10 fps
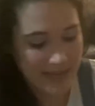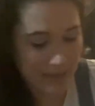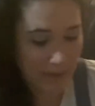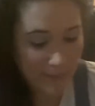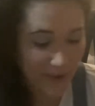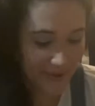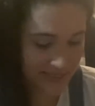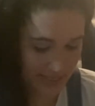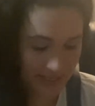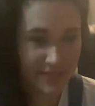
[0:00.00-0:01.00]
in my
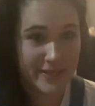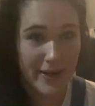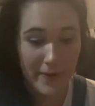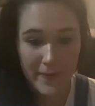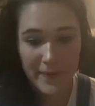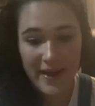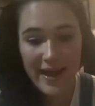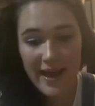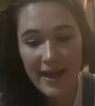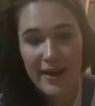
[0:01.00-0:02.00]
purse. So,
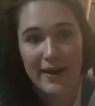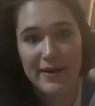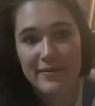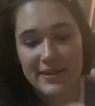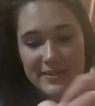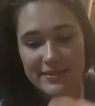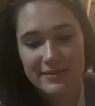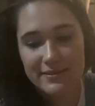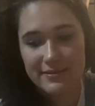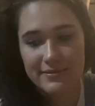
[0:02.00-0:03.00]
oh wait.
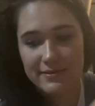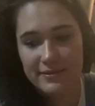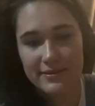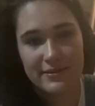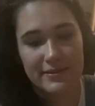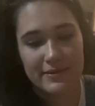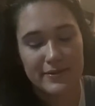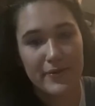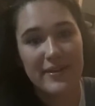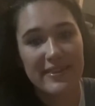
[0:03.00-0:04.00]

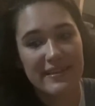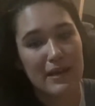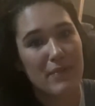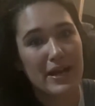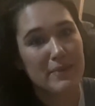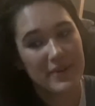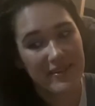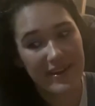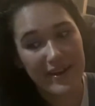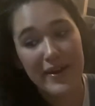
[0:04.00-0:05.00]
The only thing that I'm not going to put
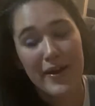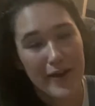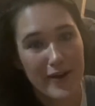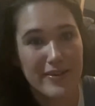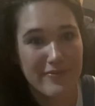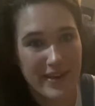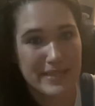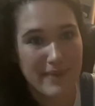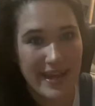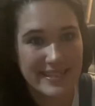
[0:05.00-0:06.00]
in there are the
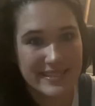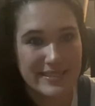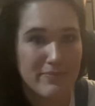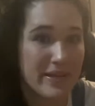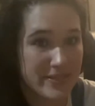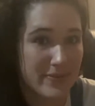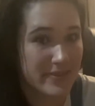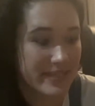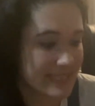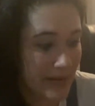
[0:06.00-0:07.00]
face masks, because those
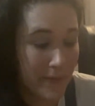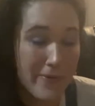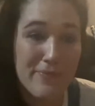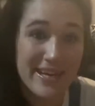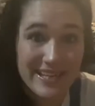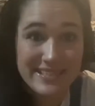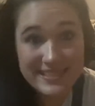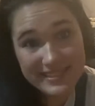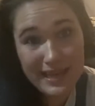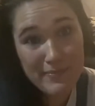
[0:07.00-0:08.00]
are going to stay home,
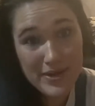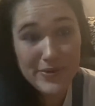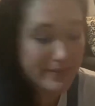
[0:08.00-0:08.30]
because I'm going to use